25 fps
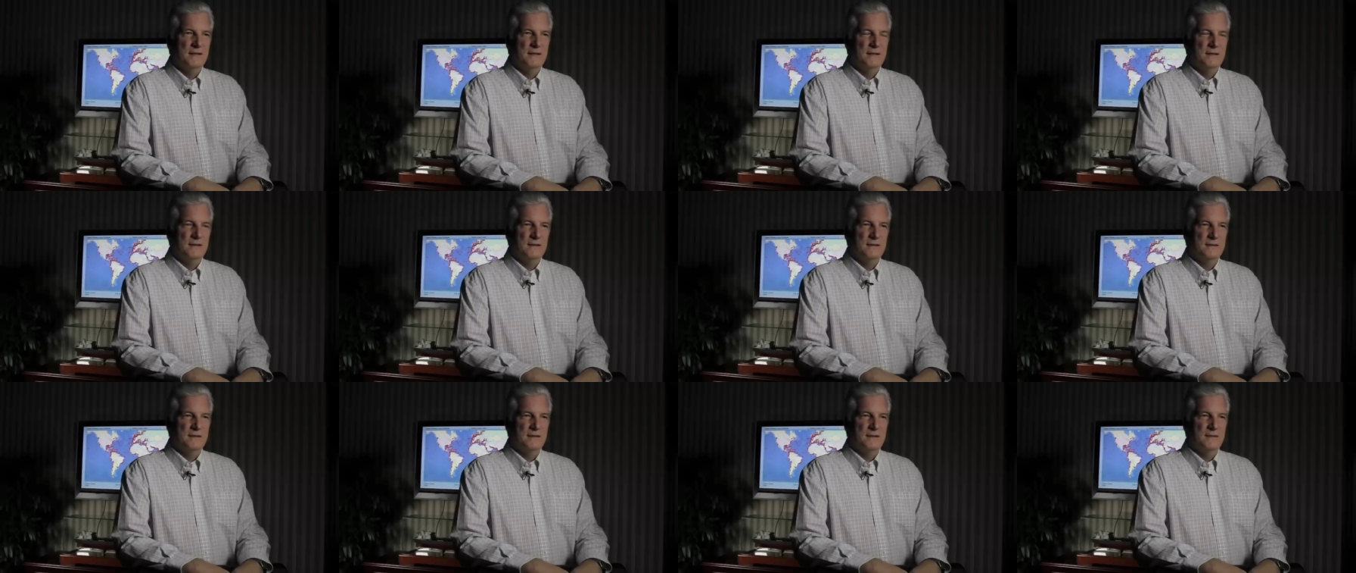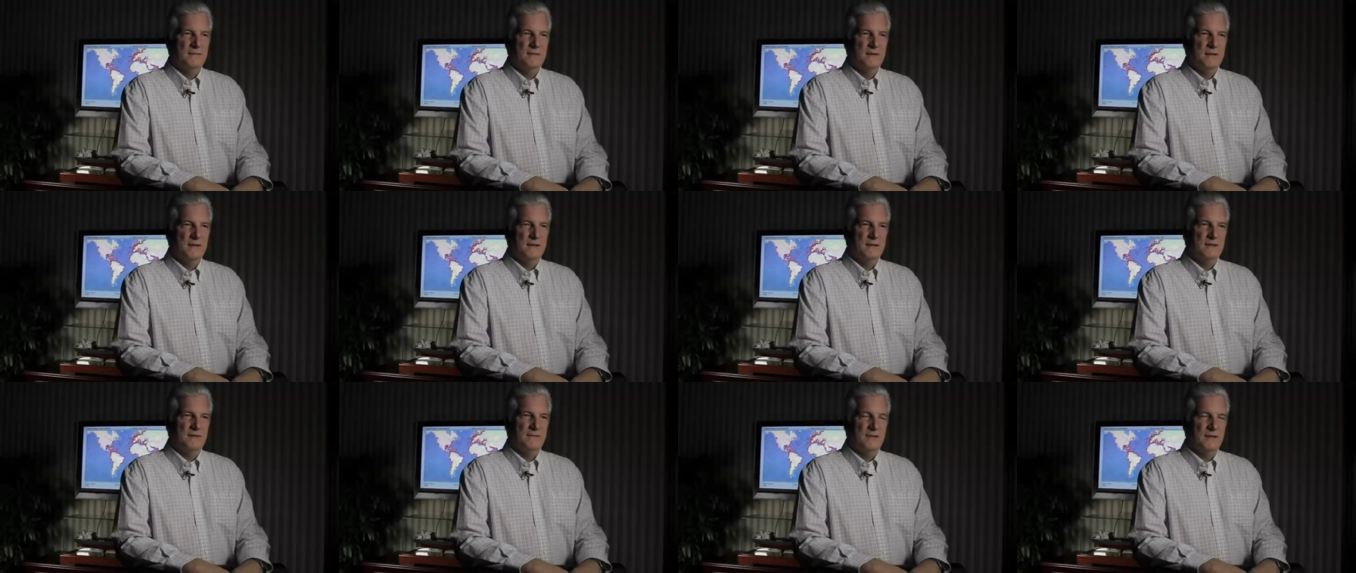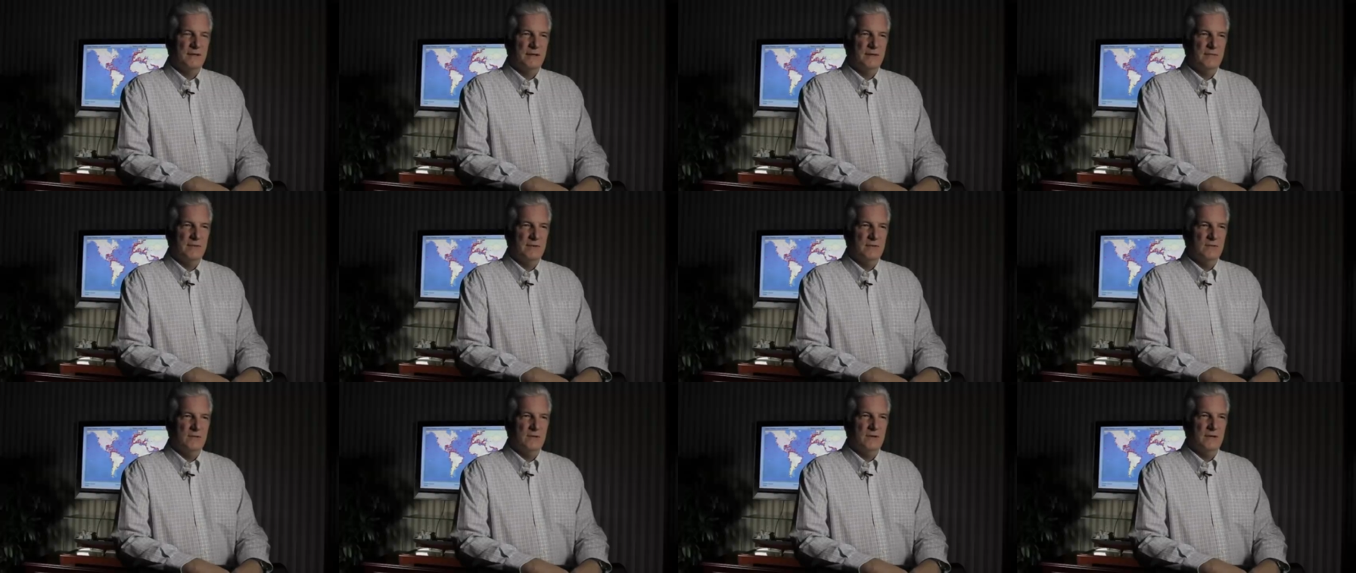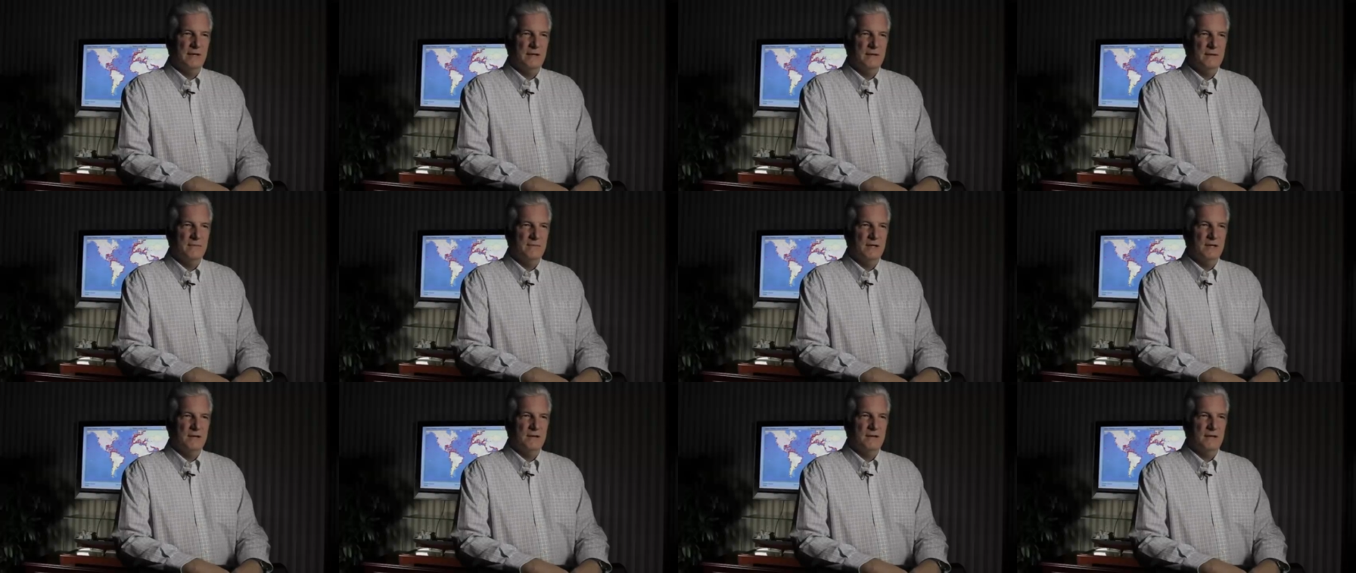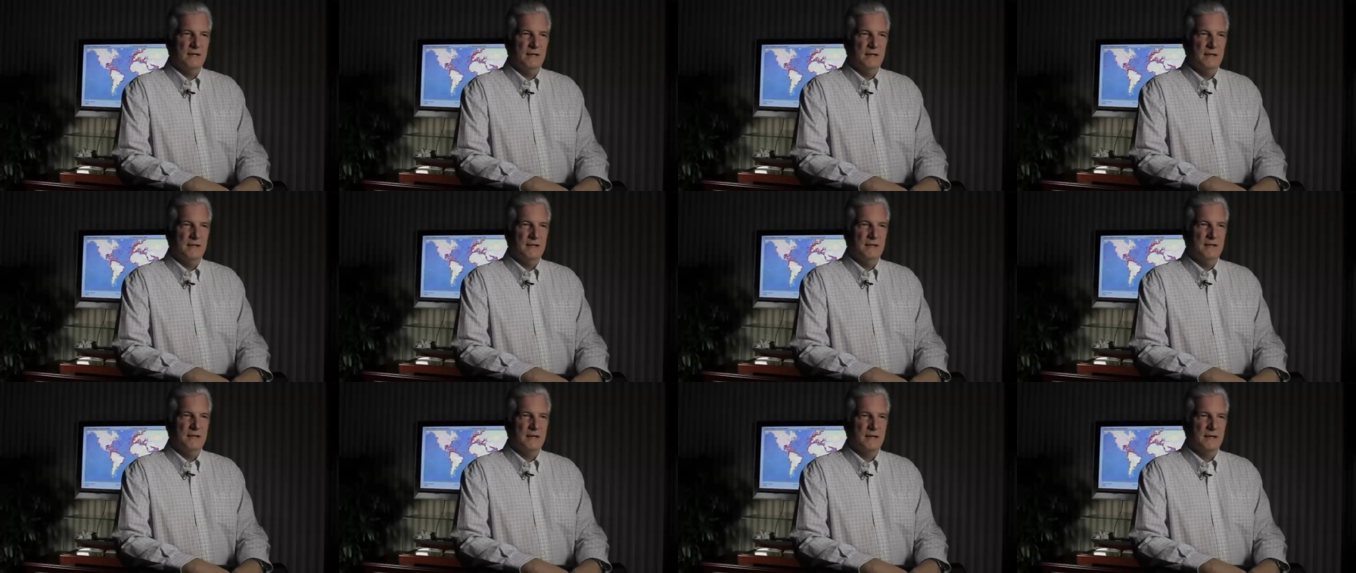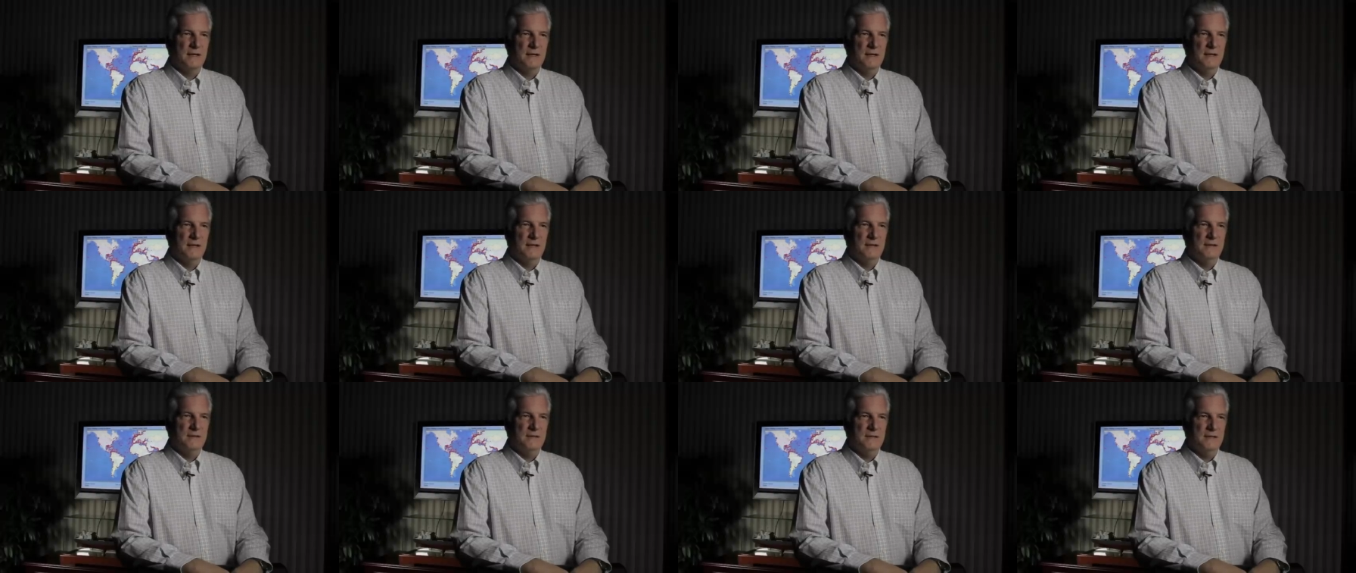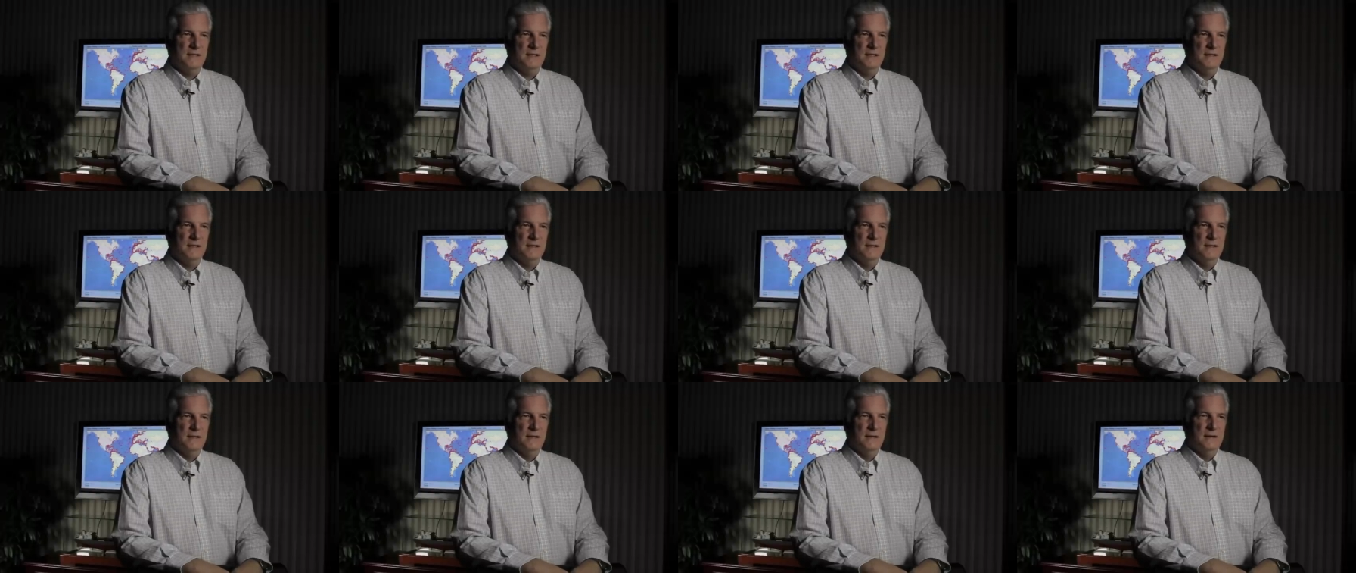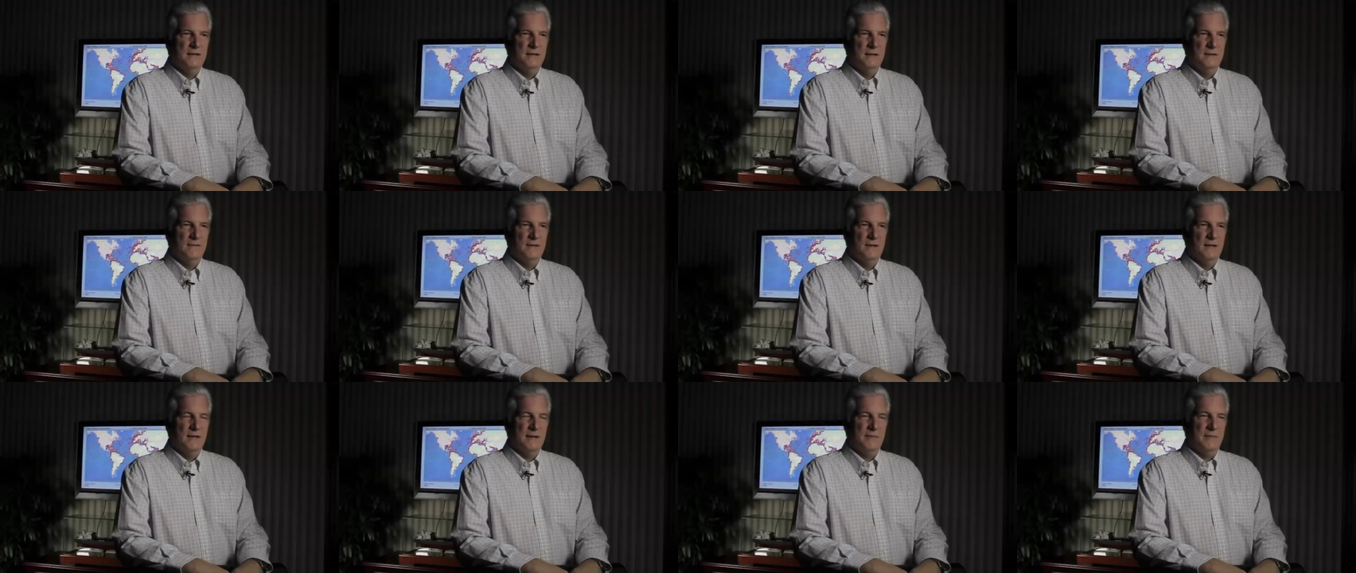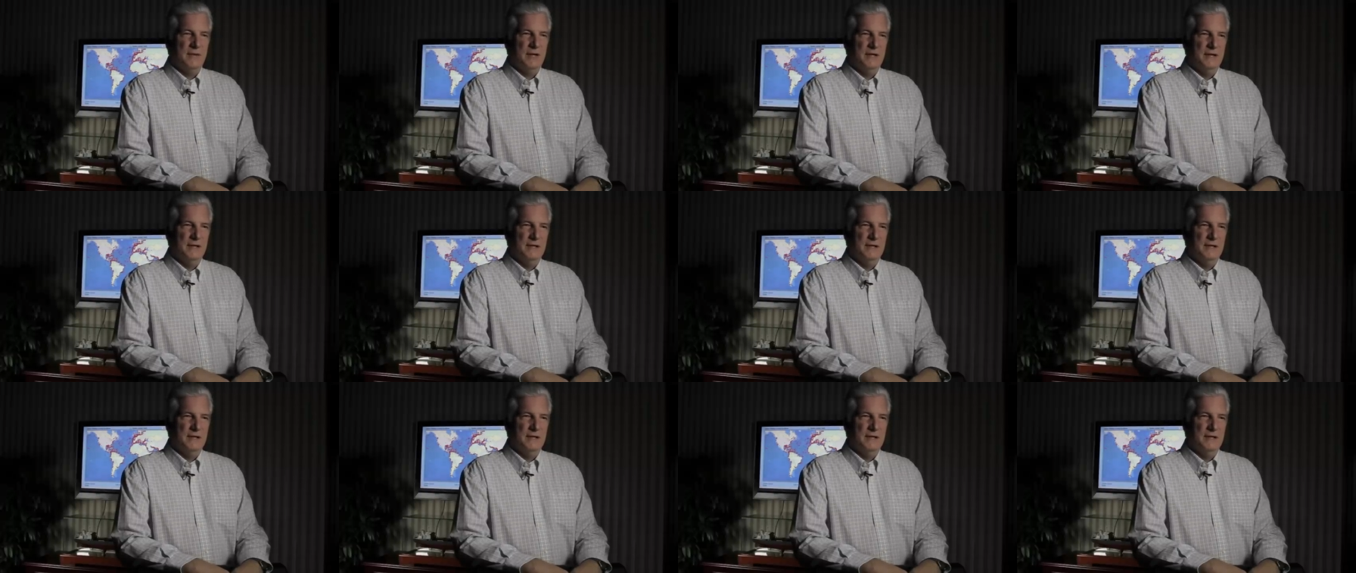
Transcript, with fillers: There's something that's very rewarding about taking technology, developing